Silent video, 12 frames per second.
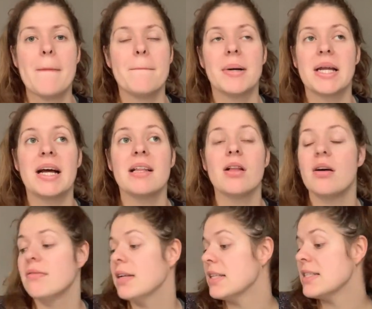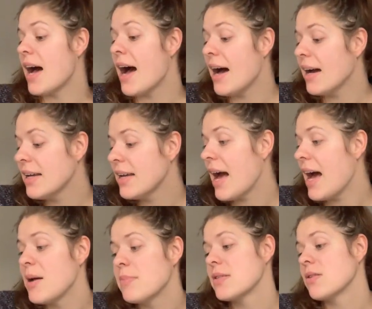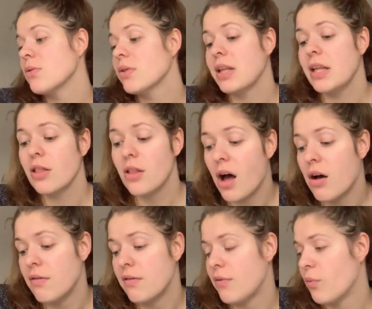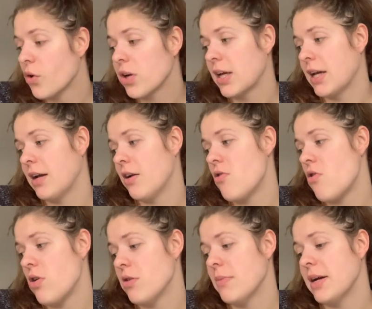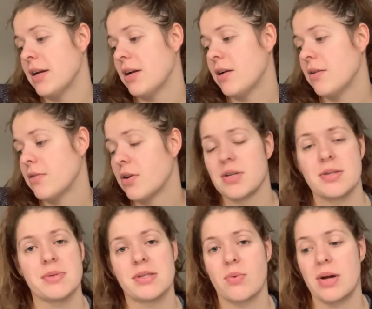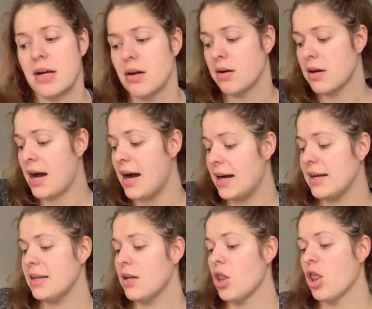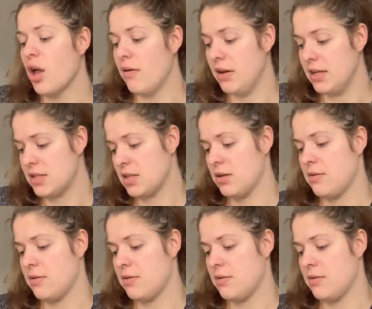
But I love it. I absolutely love working on my Christmas Quaker. I love it.